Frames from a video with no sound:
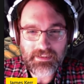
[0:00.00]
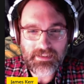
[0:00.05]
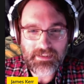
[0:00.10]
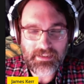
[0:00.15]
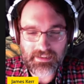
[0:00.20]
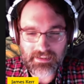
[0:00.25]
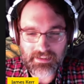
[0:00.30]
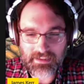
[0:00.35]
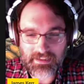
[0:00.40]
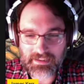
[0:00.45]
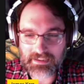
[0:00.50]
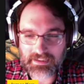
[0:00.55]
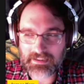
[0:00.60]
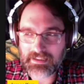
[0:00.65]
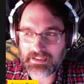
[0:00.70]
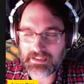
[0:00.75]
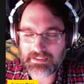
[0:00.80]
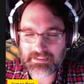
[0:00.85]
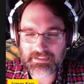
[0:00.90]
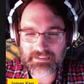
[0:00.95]
and uh,
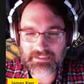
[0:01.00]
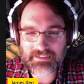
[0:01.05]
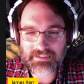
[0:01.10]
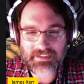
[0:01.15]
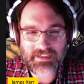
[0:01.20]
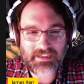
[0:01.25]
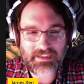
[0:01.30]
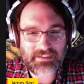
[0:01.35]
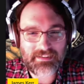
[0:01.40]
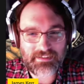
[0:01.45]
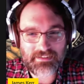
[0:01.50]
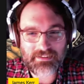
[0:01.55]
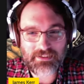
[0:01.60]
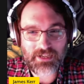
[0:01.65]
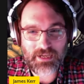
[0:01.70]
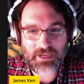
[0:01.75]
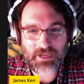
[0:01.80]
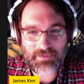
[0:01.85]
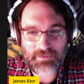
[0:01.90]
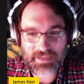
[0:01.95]
I had to I had to
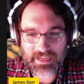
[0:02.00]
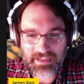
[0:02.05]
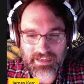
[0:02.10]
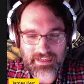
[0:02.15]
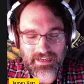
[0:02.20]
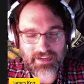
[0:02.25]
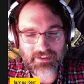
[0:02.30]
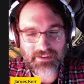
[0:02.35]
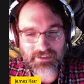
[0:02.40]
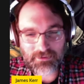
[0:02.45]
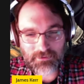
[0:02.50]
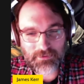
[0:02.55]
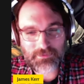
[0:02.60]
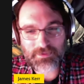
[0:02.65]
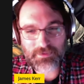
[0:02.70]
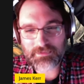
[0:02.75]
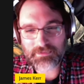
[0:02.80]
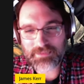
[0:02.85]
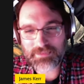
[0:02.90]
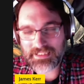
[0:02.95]
calm the guy down at one
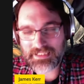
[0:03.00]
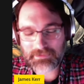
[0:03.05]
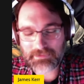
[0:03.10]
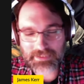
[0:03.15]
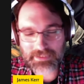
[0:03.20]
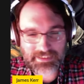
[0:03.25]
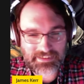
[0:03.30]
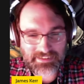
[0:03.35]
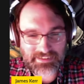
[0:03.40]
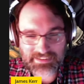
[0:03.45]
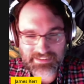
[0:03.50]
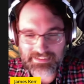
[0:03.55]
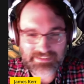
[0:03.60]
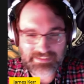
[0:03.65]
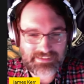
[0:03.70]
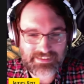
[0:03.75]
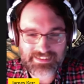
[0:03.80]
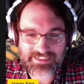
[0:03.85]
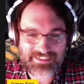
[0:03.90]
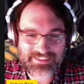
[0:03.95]
point and be like, "Buddy,
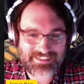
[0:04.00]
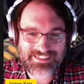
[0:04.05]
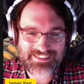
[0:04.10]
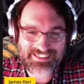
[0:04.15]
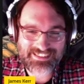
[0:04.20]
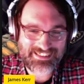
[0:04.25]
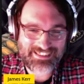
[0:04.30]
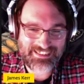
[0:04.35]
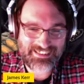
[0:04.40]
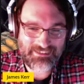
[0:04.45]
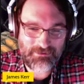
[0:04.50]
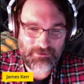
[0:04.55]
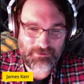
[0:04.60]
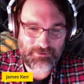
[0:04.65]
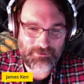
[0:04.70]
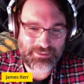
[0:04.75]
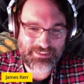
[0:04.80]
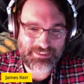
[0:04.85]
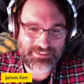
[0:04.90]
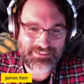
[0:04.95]

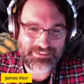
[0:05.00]
like,